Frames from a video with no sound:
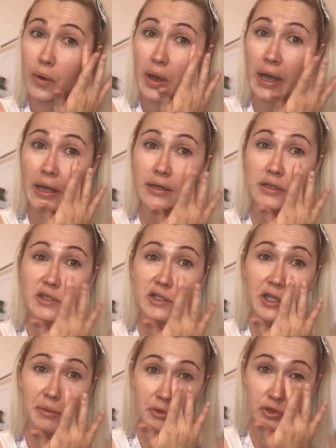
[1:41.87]
And
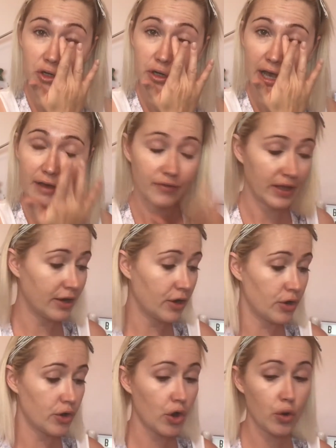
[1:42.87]
Superdrug have in
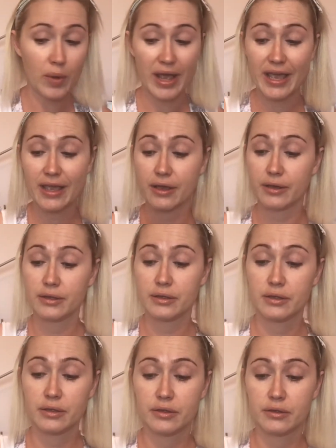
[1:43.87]
no way
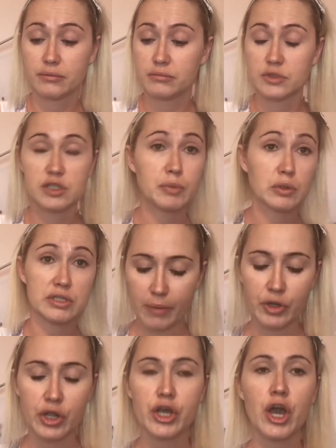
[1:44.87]
sponsored.
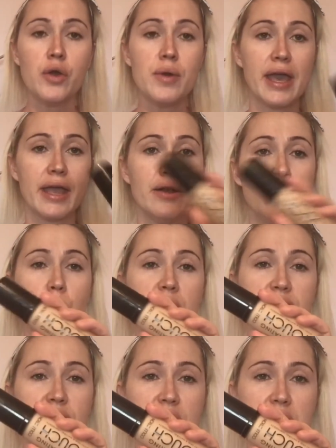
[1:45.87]
I'm going to go in
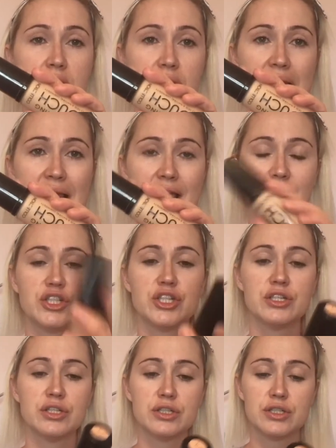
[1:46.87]
with the
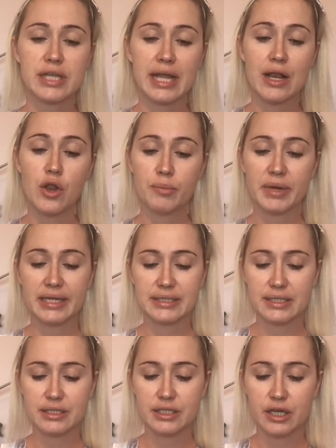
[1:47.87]
Collection's
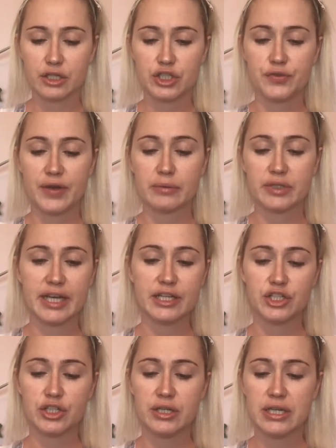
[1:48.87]
Illuminating Touch
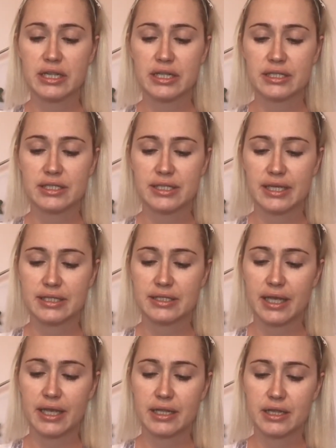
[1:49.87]
Foundation, and this is
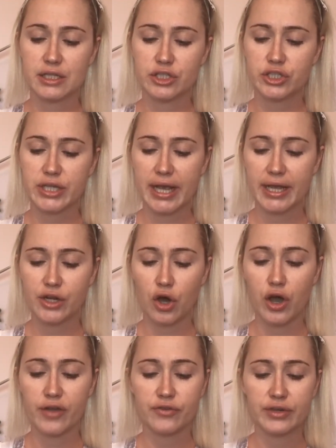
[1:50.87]
in the shade
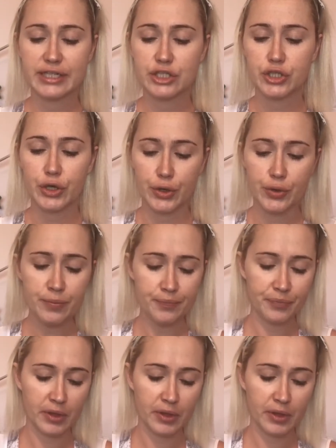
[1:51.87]
Ivory 2.